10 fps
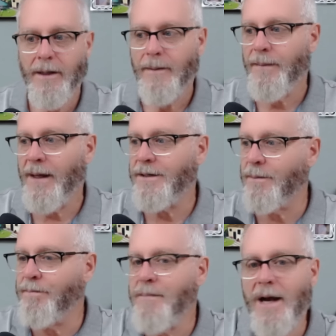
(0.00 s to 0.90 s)
that is
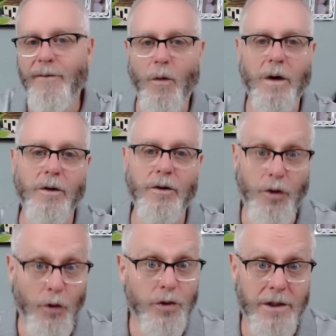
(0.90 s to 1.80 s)
a metaphorical
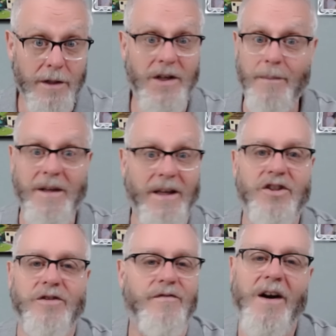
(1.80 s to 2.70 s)
use of something
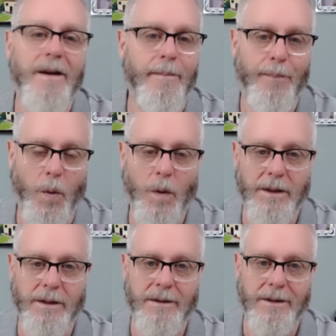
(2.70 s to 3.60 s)
that's very
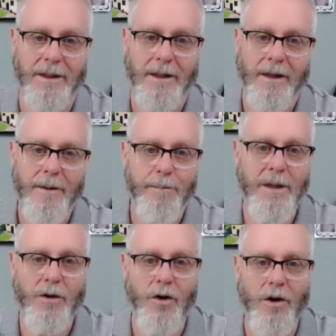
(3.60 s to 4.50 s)
important
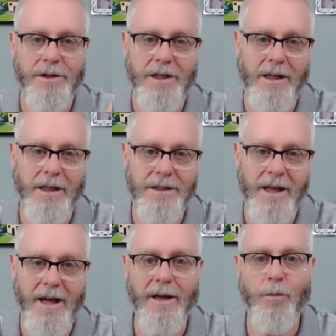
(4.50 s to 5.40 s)
because he's the
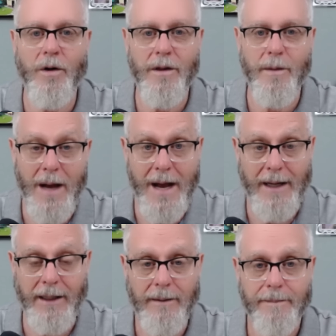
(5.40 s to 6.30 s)
head, we're the
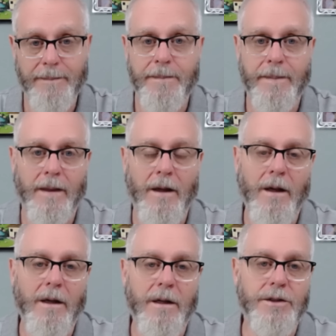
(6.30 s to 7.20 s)
body.
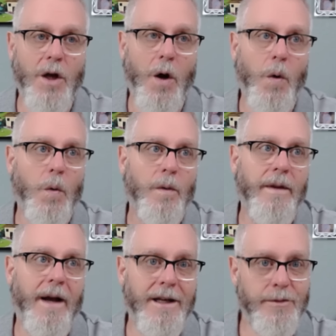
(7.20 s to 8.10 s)
So
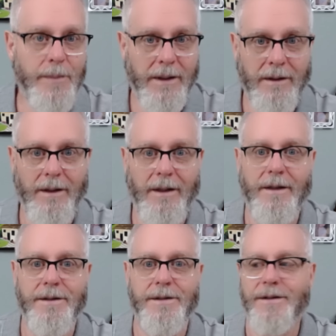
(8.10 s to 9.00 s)
the husband
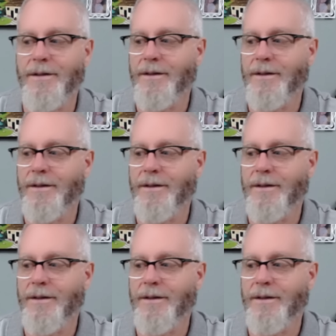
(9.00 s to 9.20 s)
is